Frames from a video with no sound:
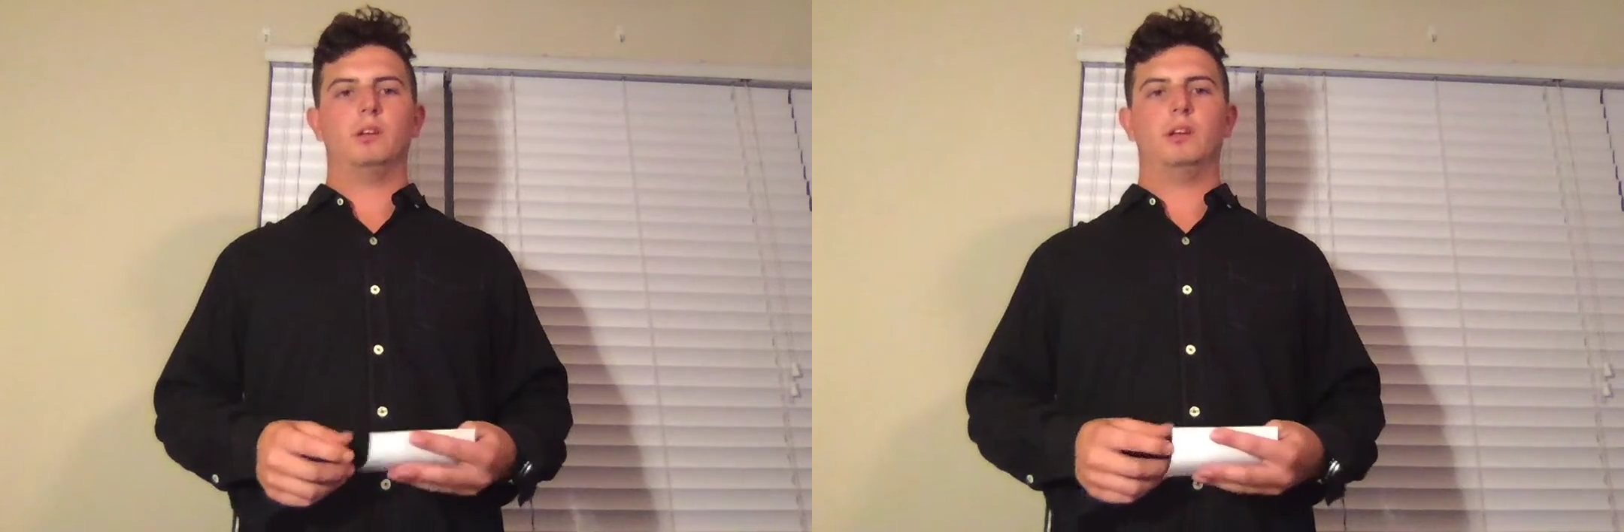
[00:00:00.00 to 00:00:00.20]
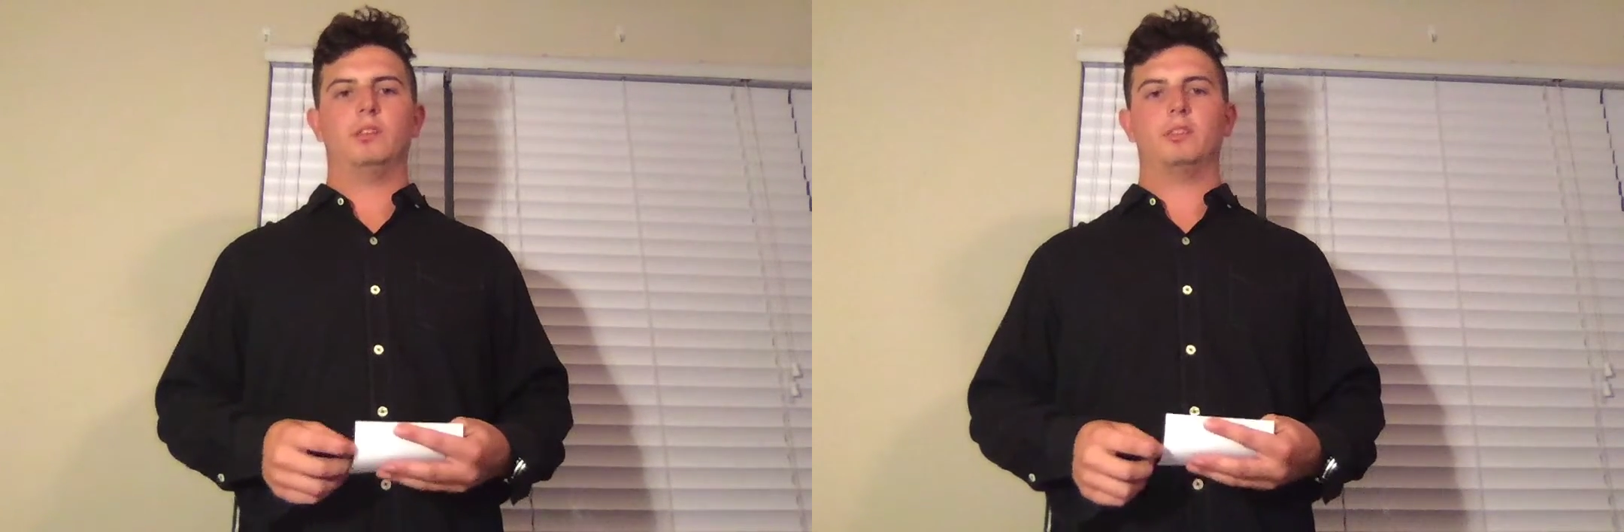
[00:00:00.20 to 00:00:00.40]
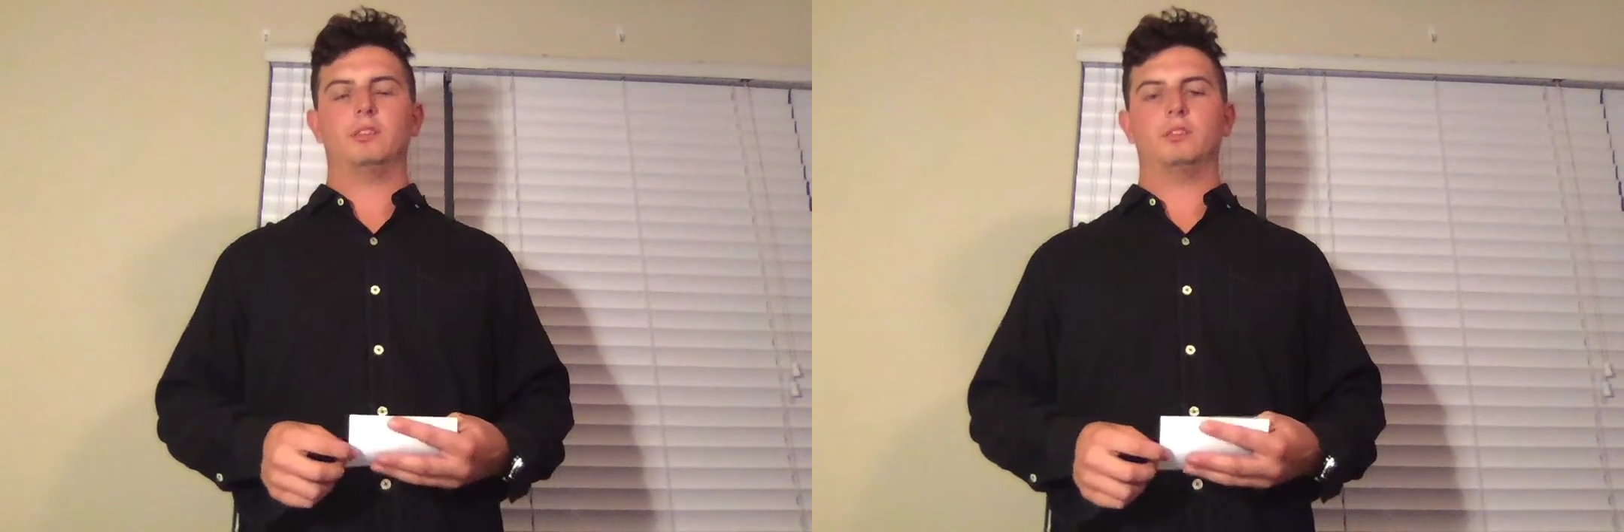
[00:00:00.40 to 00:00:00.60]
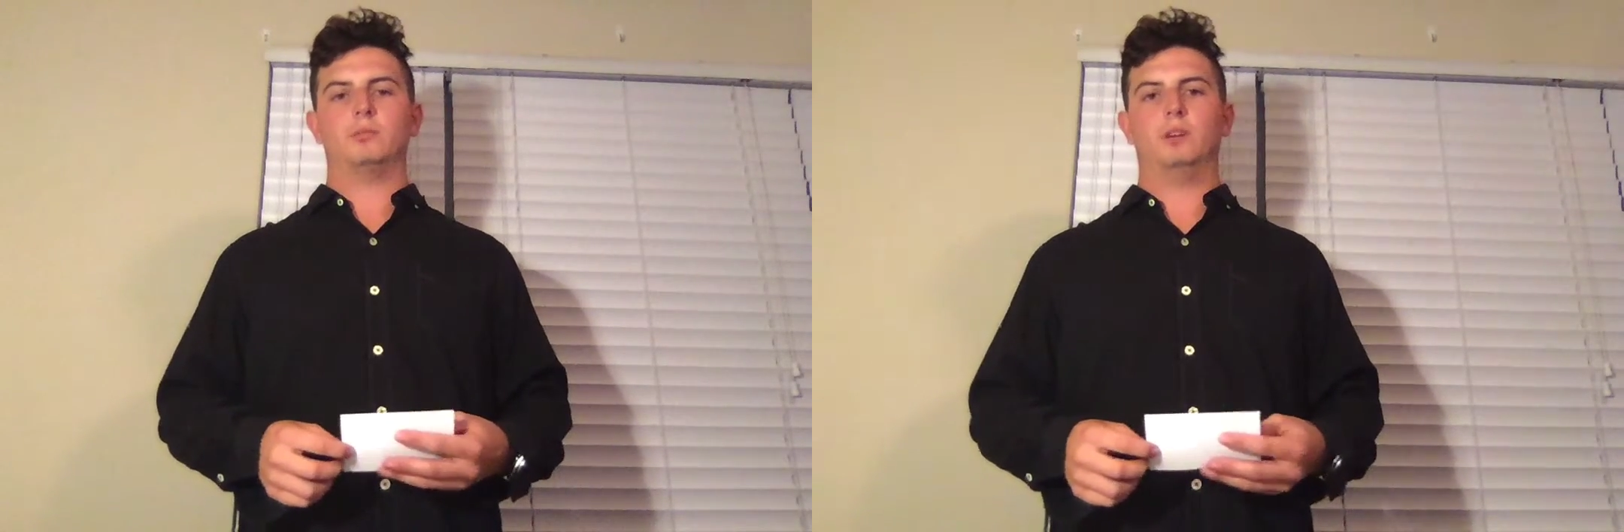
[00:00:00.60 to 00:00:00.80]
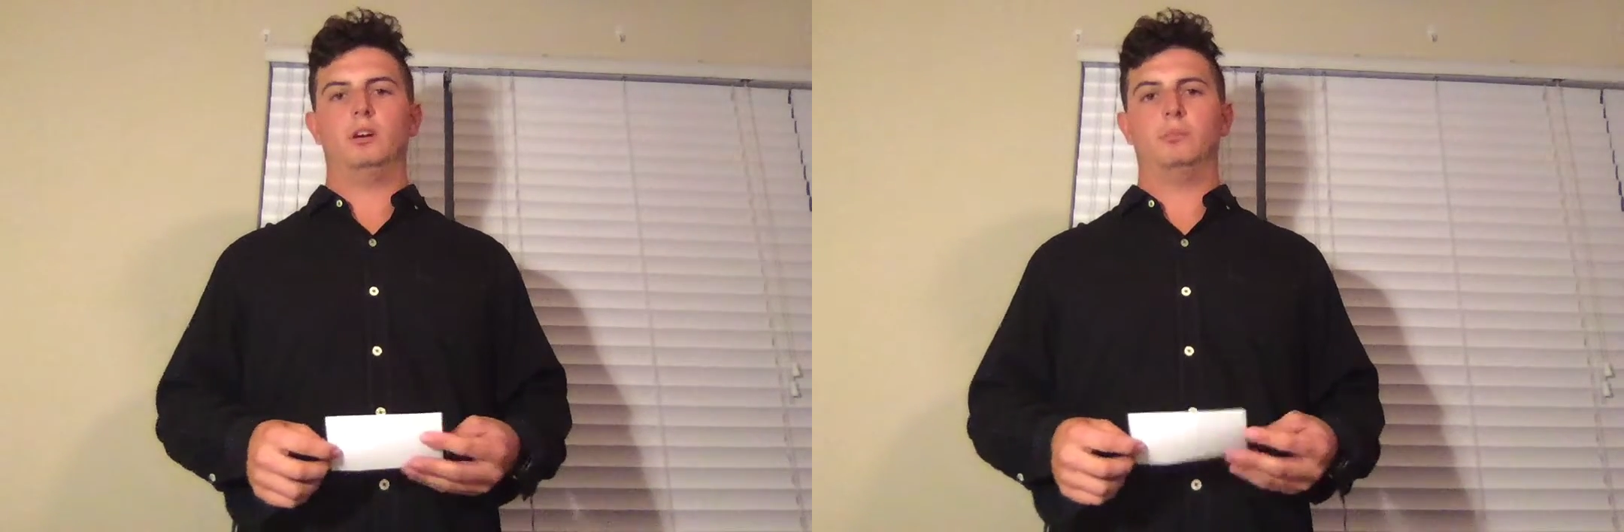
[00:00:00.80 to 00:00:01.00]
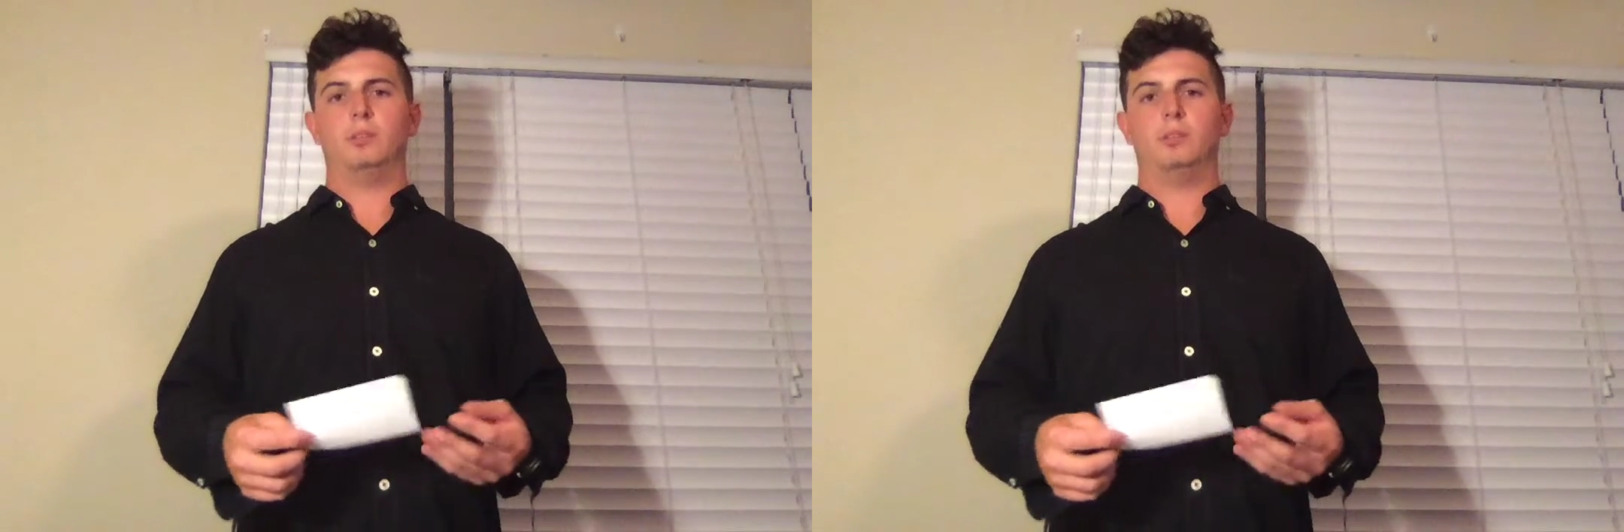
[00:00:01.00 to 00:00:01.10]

and I think this will help